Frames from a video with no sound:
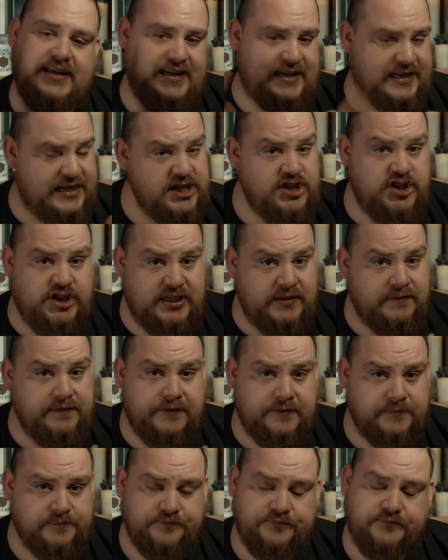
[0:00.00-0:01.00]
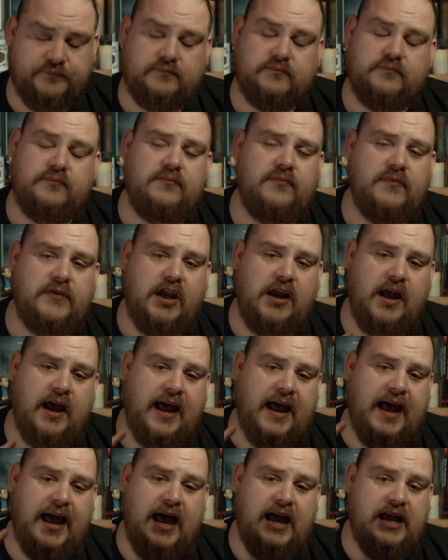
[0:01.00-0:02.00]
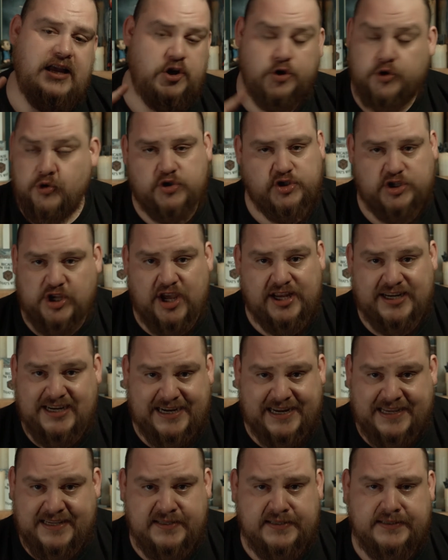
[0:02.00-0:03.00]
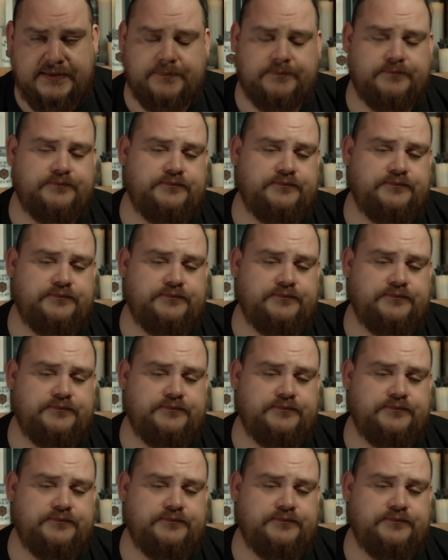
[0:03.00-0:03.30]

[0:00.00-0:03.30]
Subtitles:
initiative, whose turn it is.